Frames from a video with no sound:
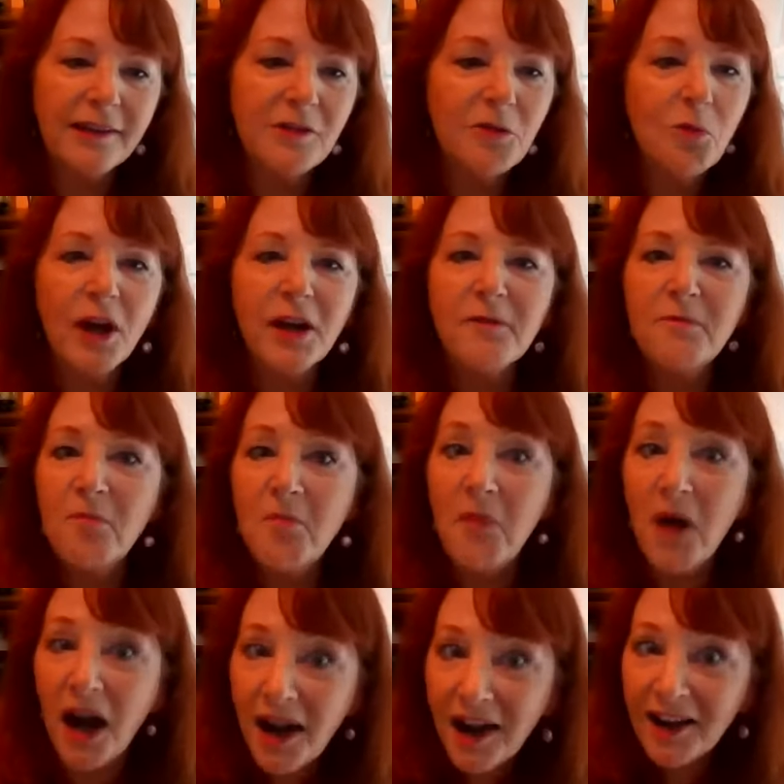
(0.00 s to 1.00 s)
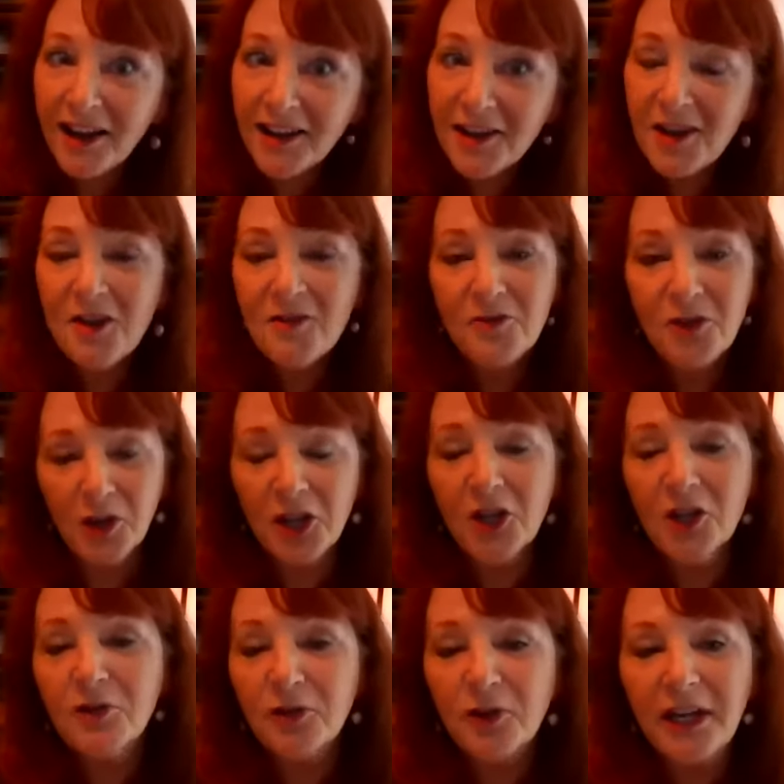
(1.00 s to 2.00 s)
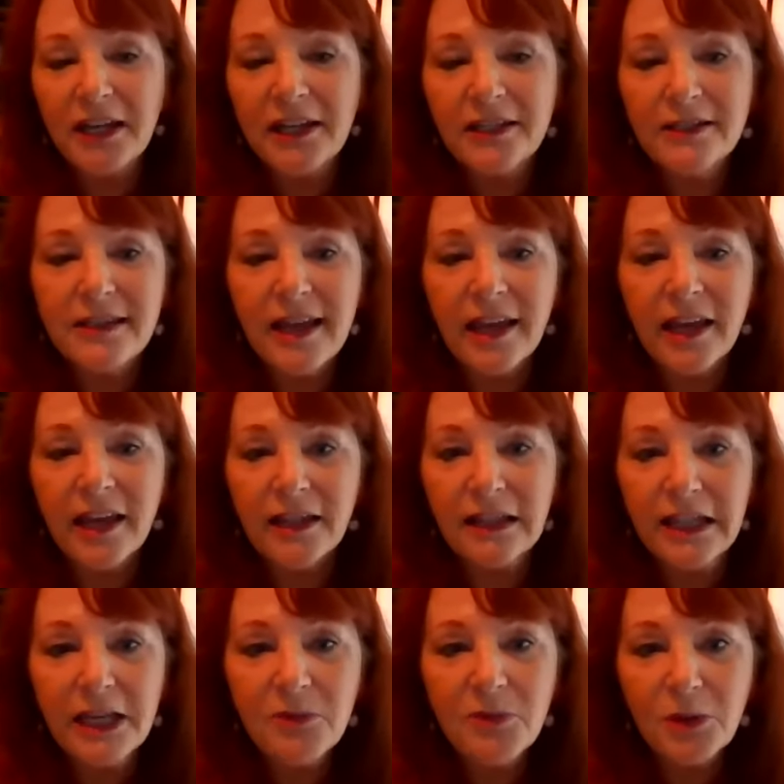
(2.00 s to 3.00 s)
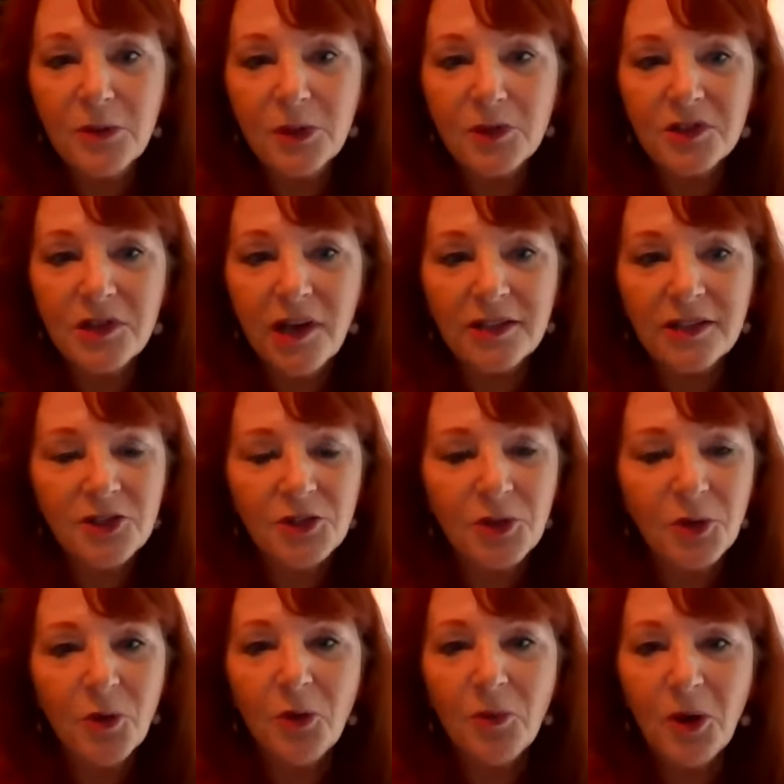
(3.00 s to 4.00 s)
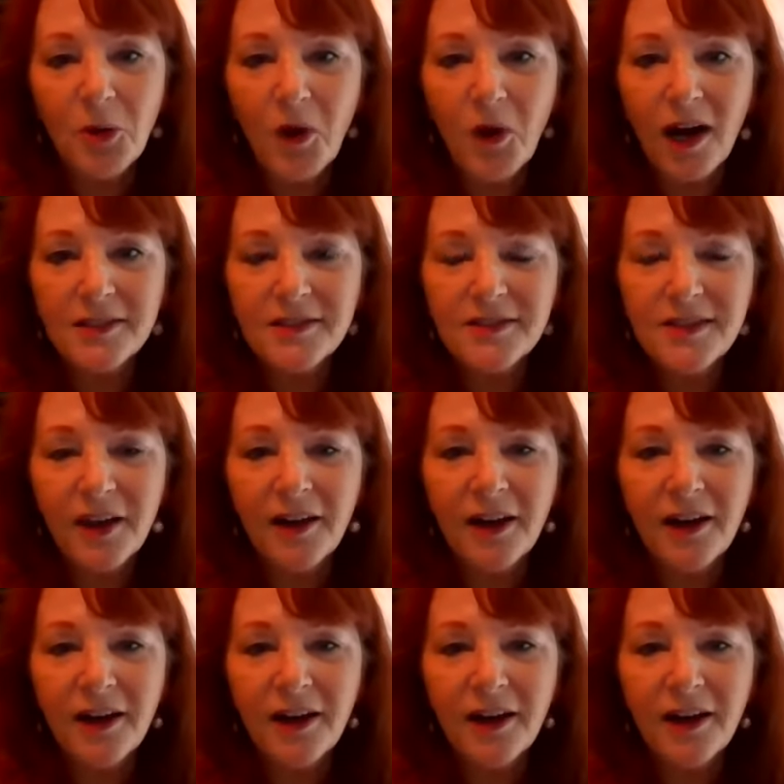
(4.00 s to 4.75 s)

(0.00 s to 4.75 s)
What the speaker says: One of my very good friends and league members, Dr. Wilma Watts,